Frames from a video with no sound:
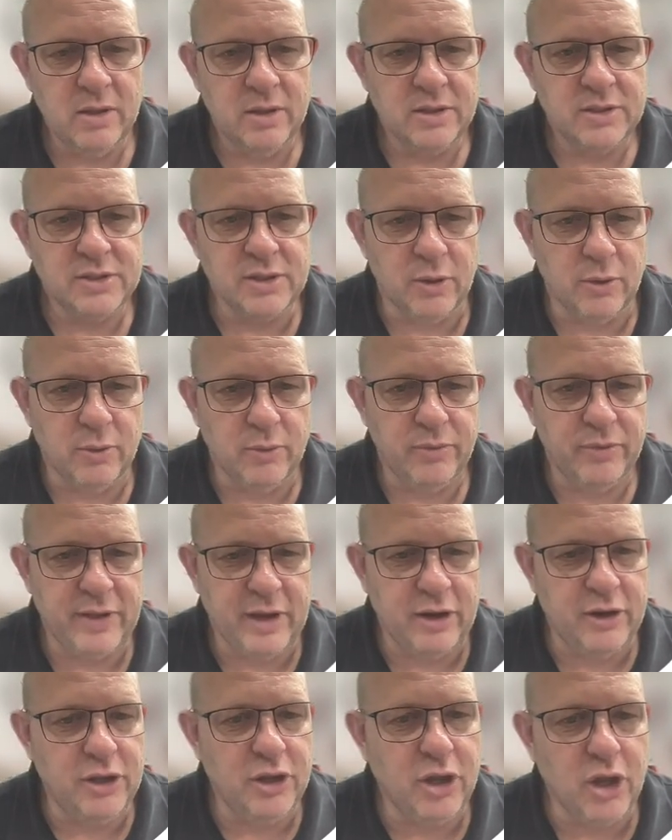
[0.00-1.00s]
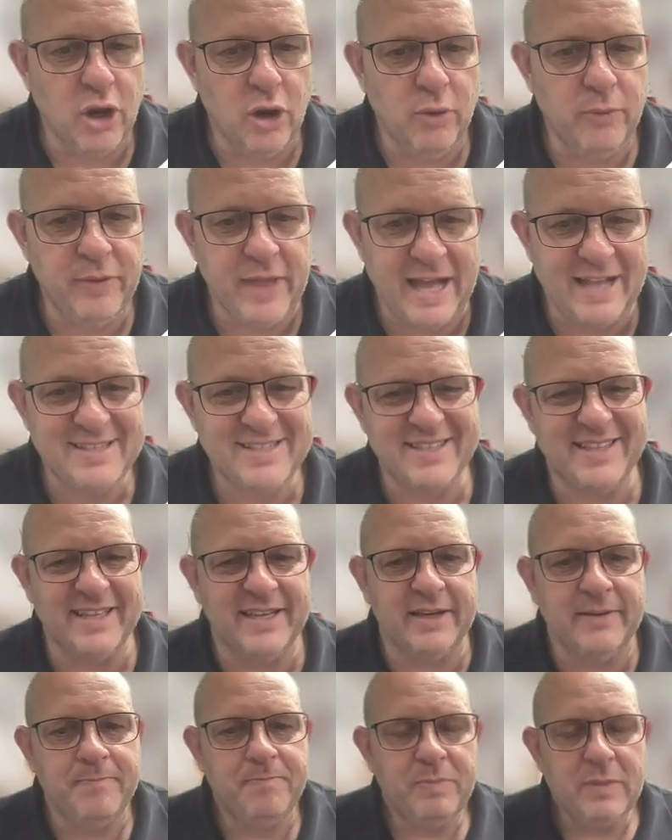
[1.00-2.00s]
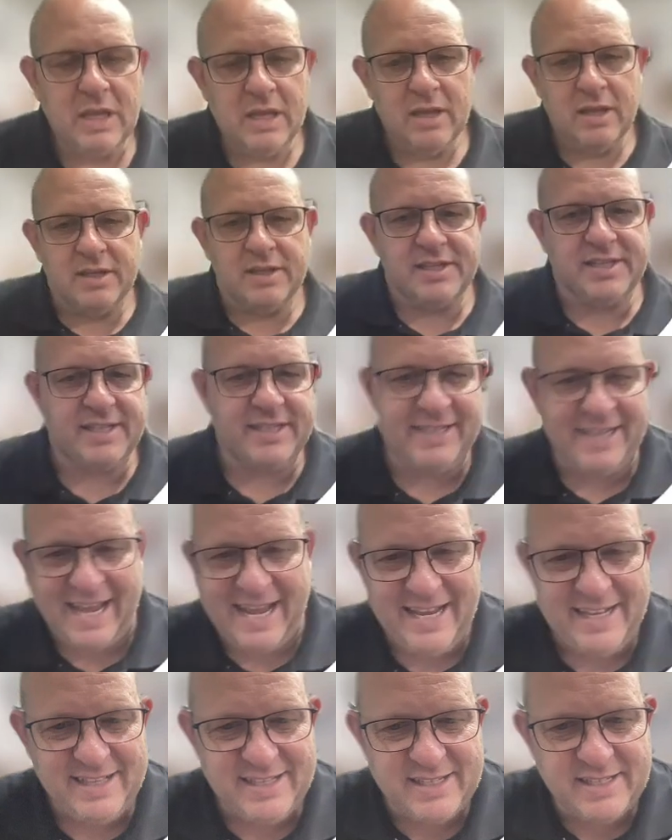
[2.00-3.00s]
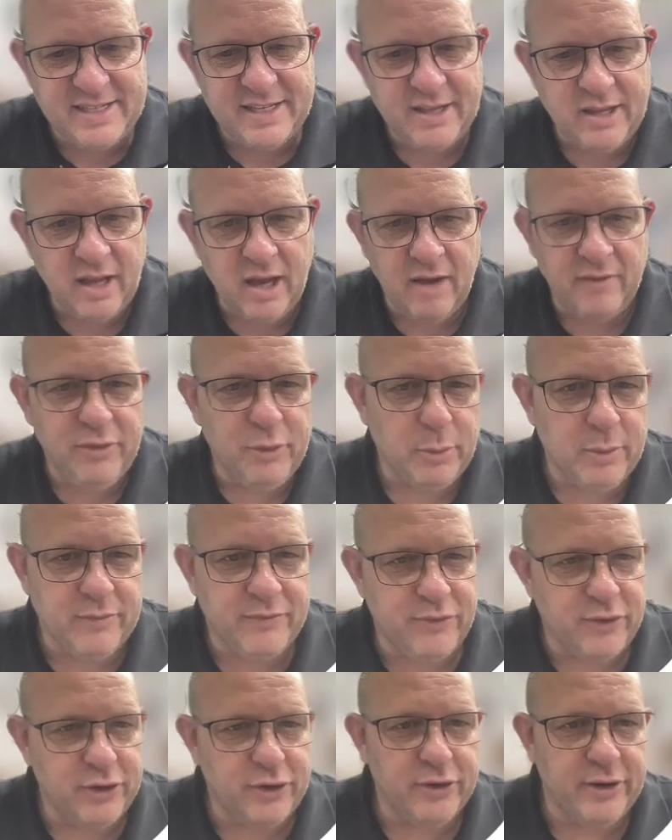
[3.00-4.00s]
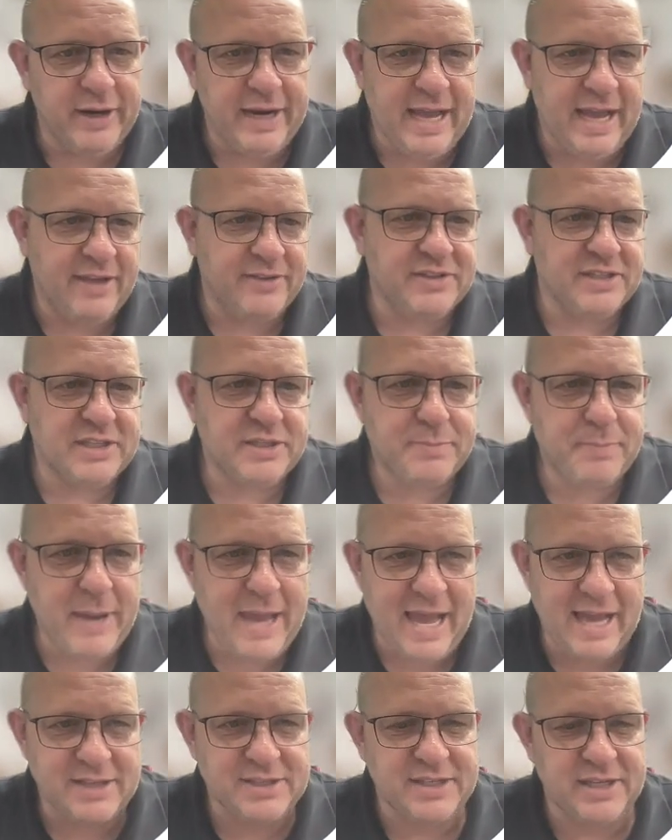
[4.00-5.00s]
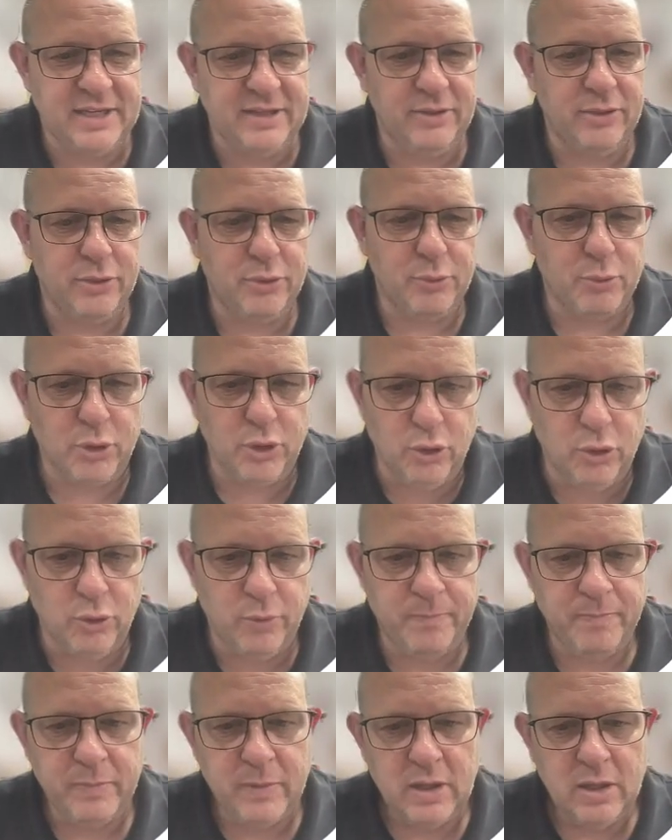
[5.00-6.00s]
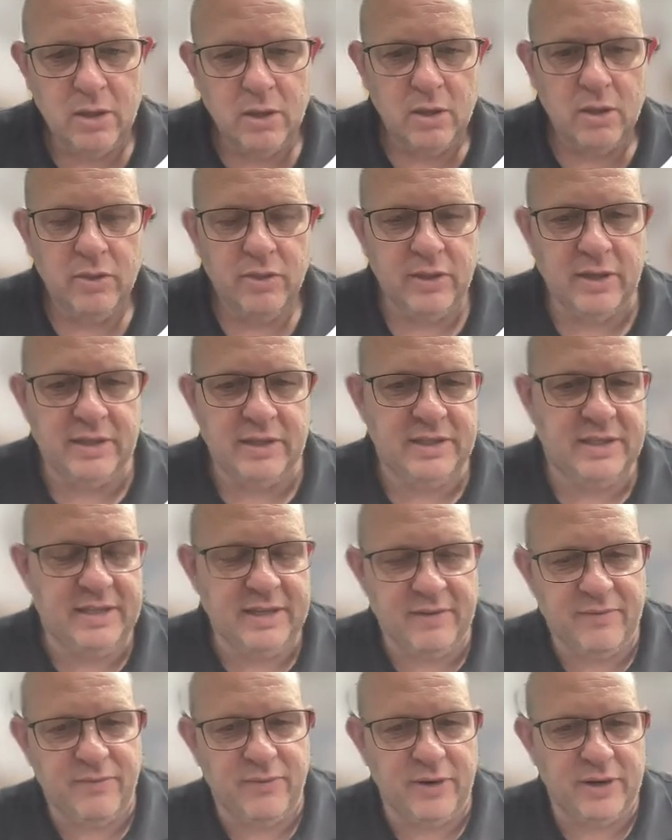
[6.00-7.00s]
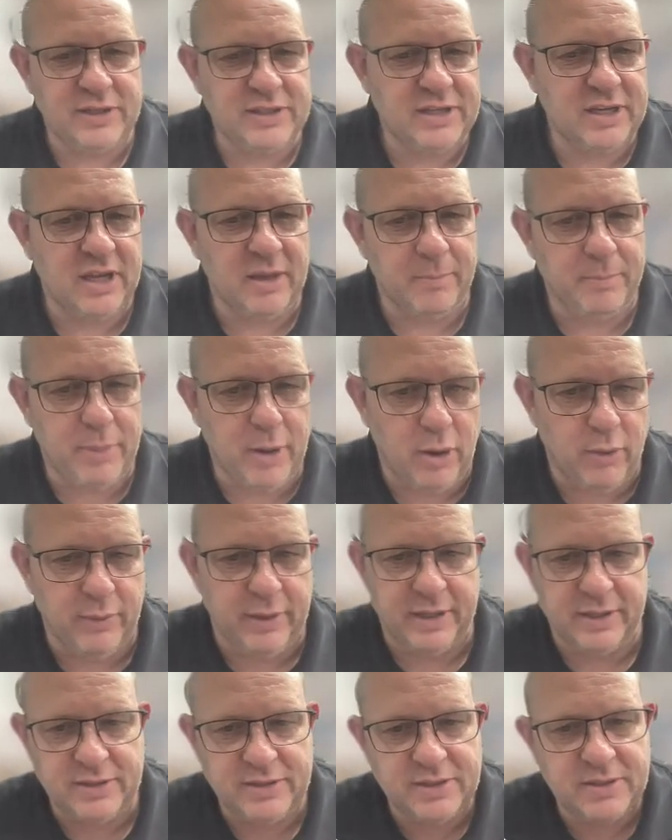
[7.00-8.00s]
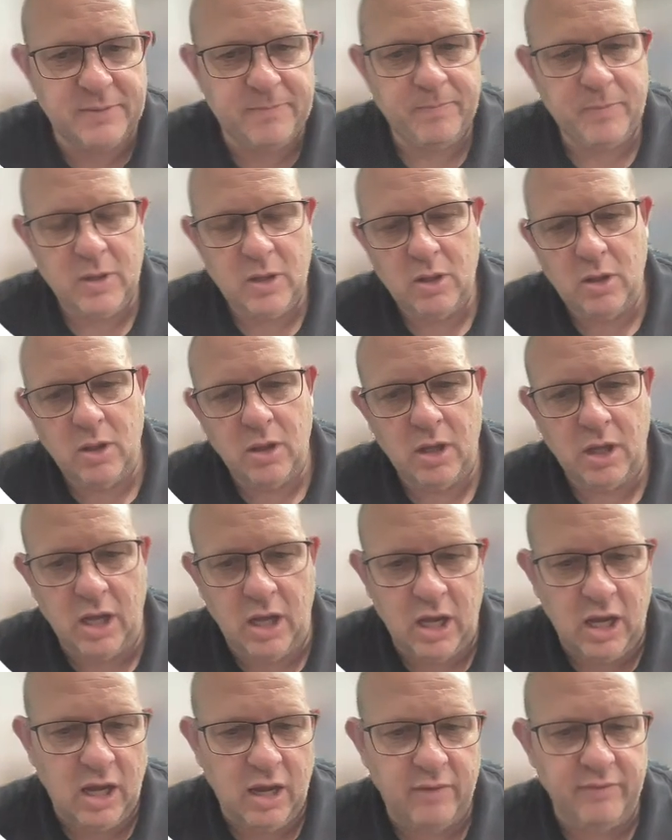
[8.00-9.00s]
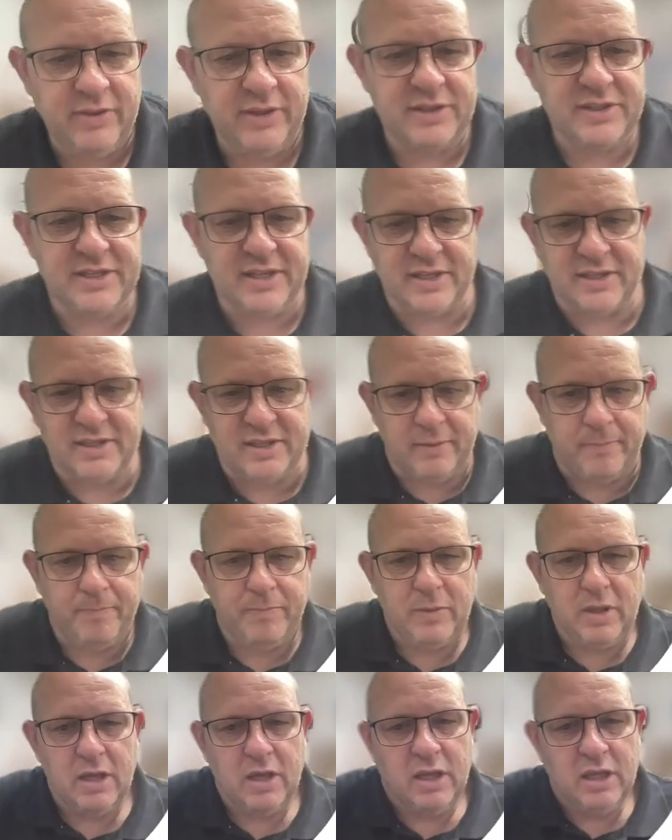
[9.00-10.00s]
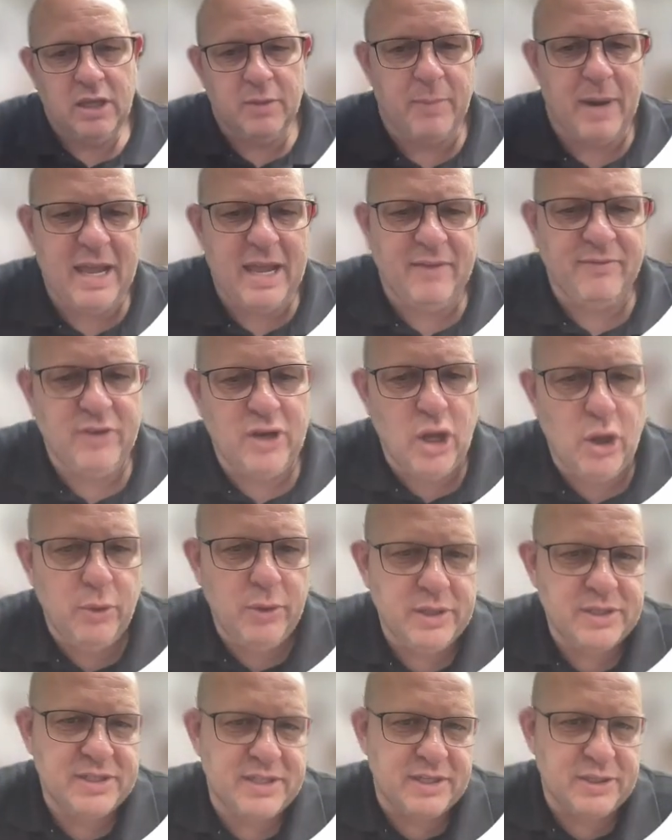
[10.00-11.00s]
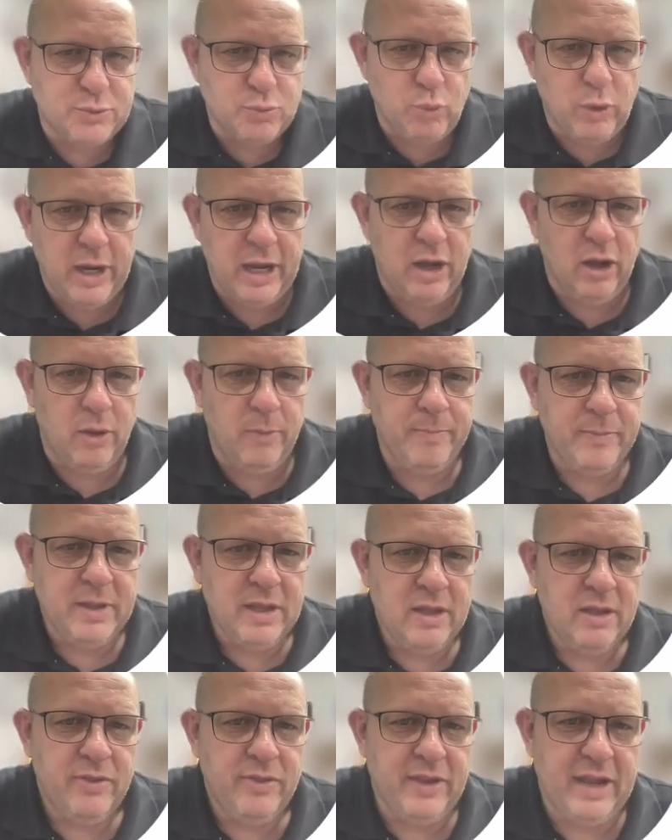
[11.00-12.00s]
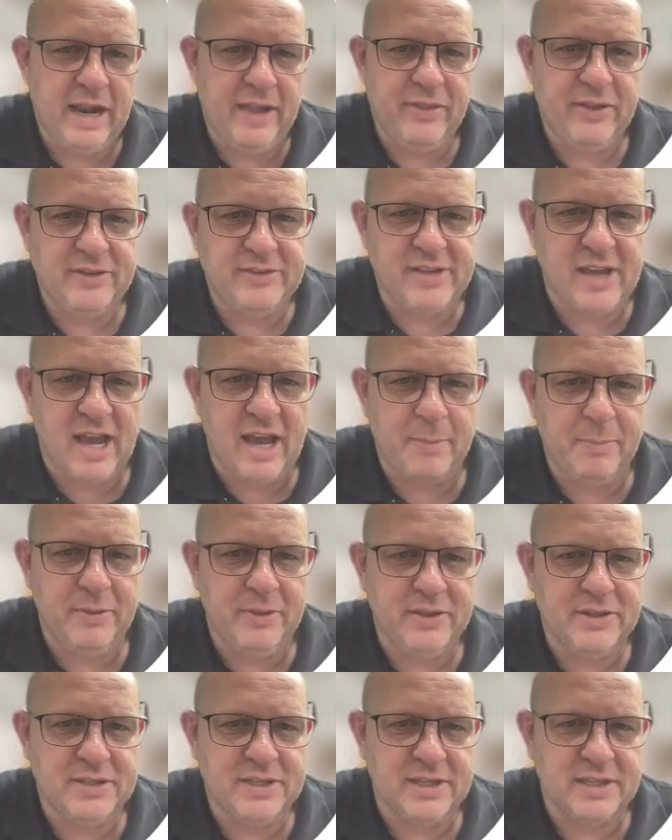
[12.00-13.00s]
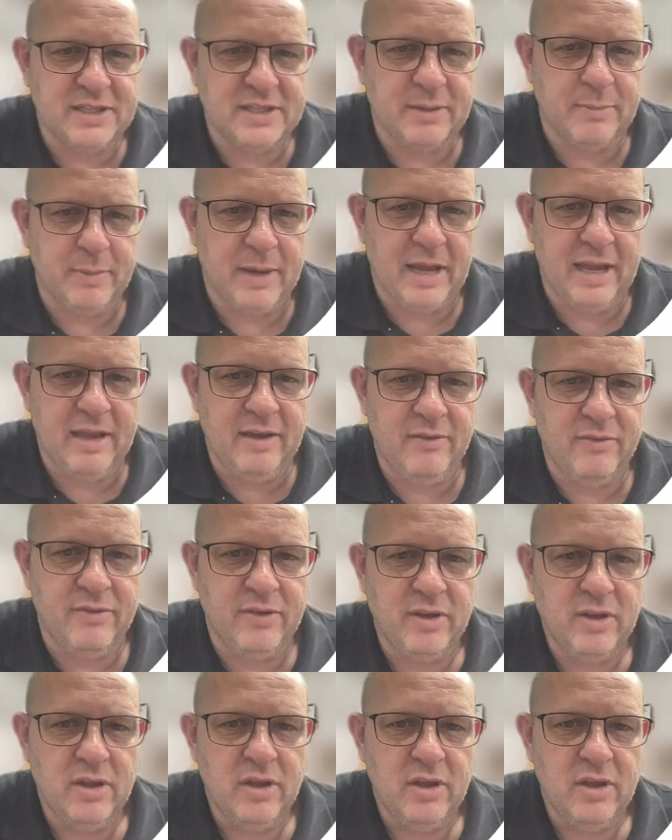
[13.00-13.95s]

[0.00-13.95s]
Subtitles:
So there you go. That's the states of the refrigerant as it's passing through the different components of the system. You might have noticed as well that at the top of the system I have